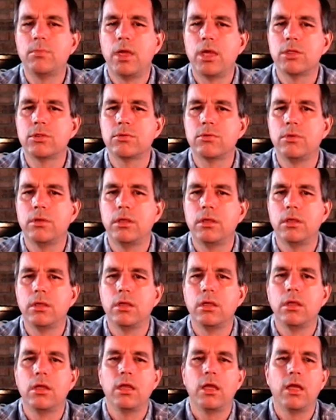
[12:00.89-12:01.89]
mastery
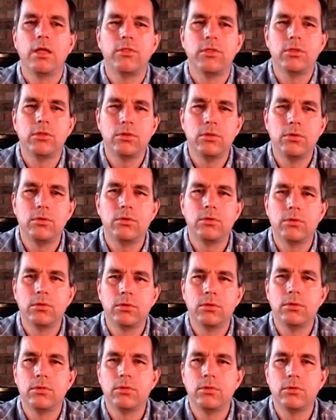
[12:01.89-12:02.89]
and then tutor and
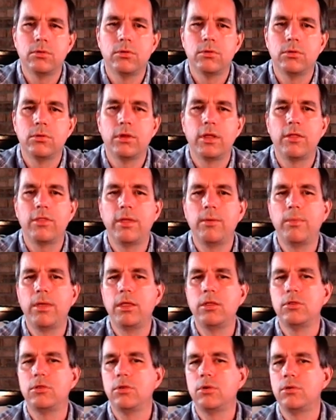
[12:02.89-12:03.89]
tutor and tutor. Now they
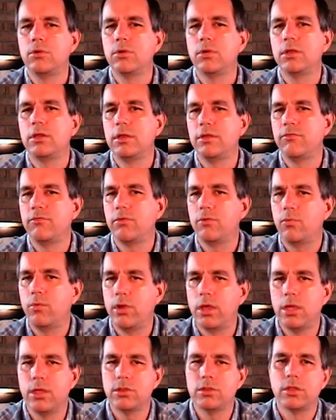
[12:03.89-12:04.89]
may tutor in different
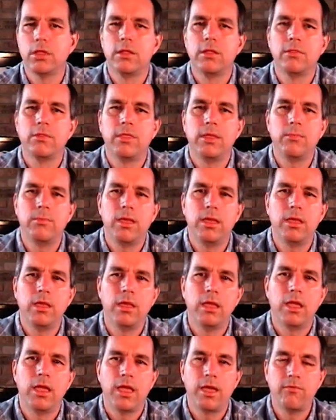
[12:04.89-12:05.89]
ways. They may
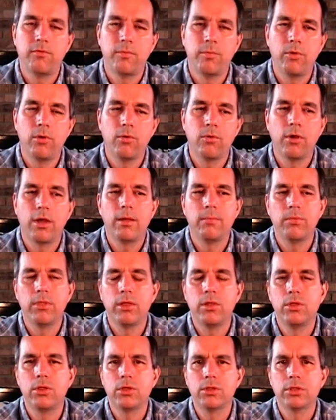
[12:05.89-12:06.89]
have a program
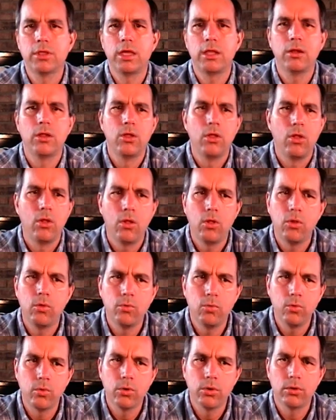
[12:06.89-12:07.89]
that looks at whole
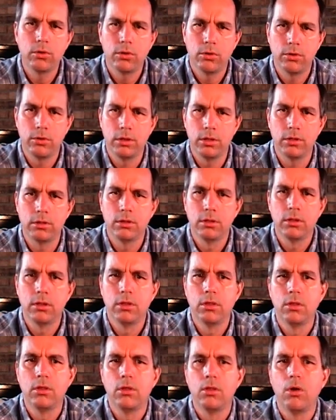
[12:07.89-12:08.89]
word learning,
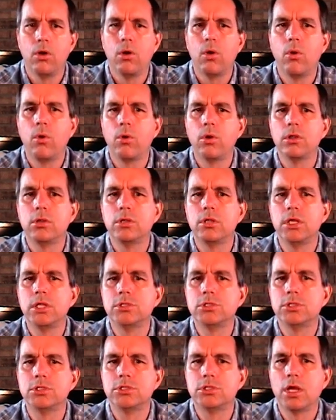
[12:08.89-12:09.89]
or
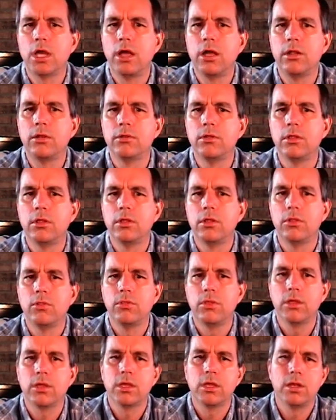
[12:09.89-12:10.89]
teach a child
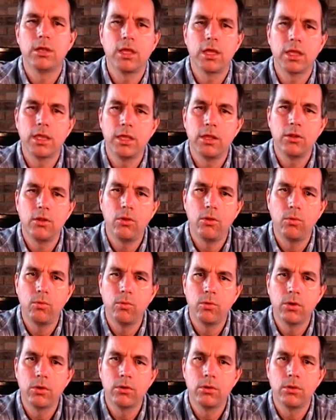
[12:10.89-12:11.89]
that cannot get whole
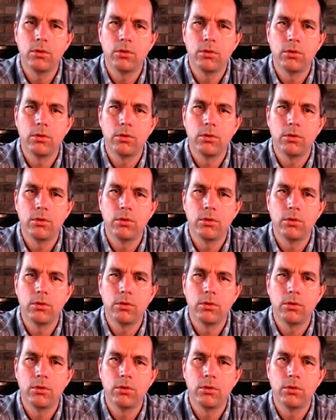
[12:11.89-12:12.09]
word